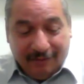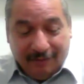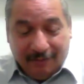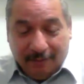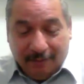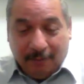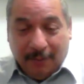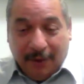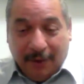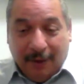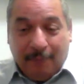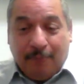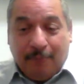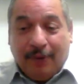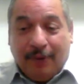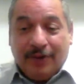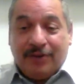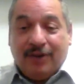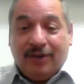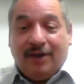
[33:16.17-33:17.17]
me
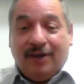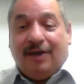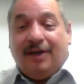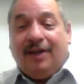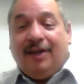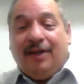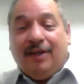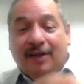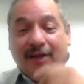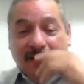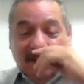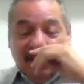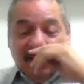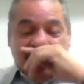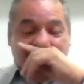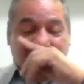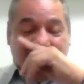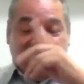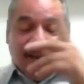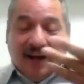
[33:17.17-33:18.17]
personally,
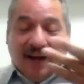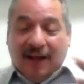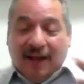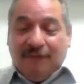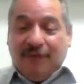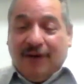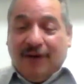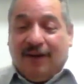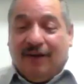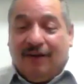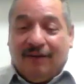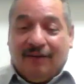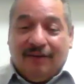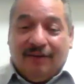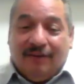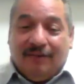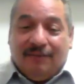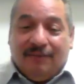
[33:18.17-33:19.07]
life and health.